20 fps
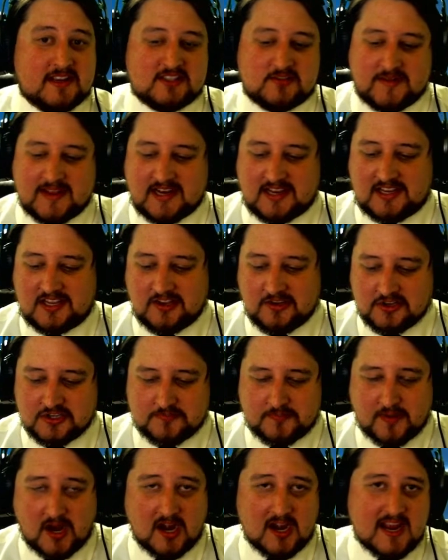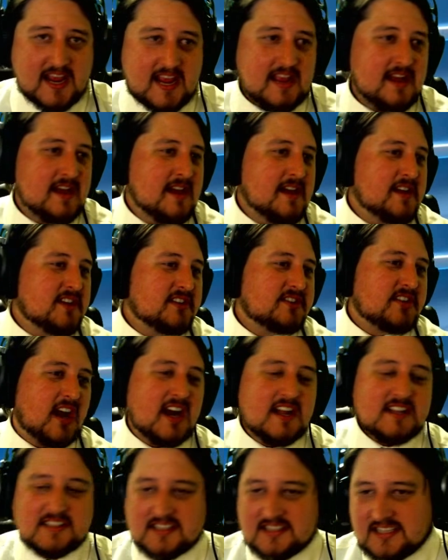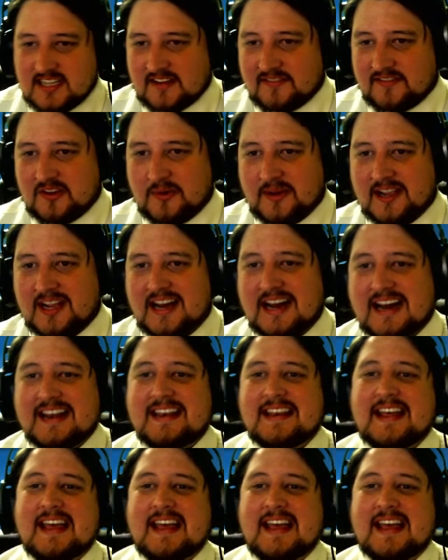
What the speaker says: So we had a huge party, tons of stuff going on,